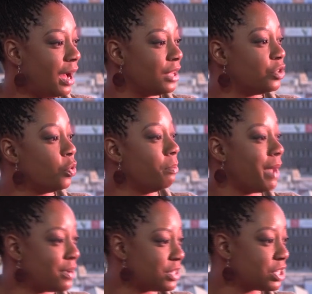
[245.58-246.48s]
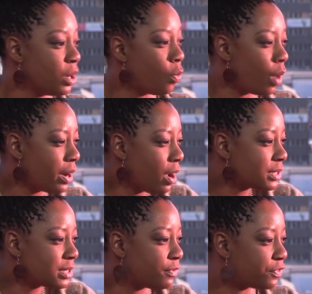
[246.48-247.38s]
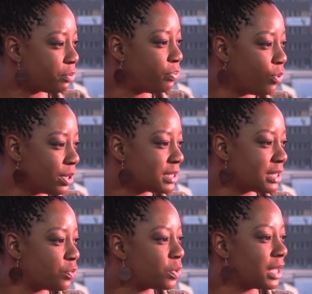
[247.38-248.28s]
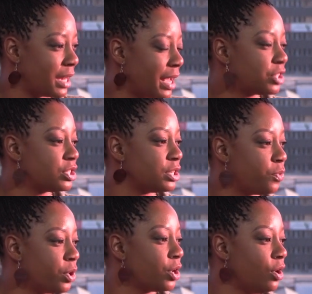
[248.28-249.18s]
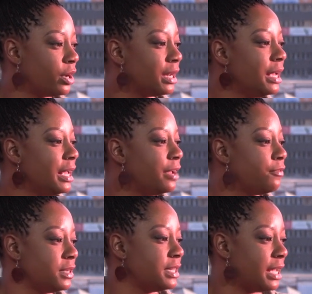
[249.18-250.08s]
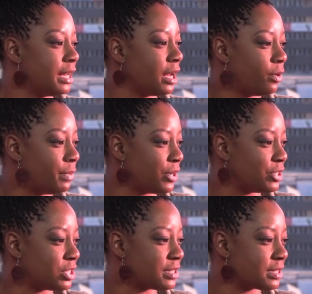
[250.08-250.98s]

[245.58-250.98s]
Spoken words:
your marriage. What are some of the points that we can actually work on every day in our marriages?